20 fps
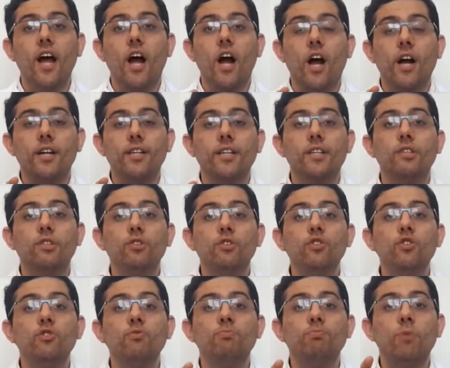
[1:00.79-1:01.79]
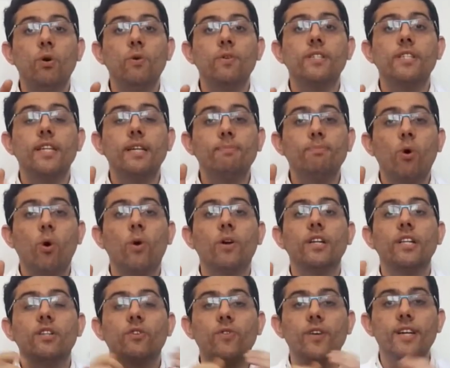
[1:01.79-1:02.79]
are the two most
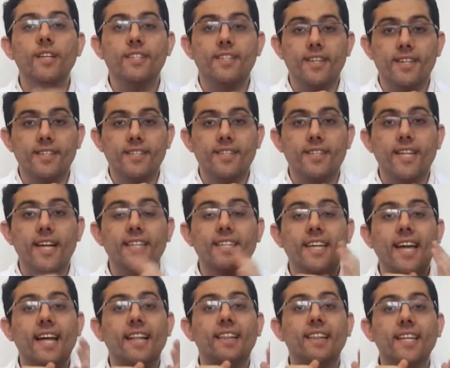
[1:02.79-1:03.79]
important reasons that can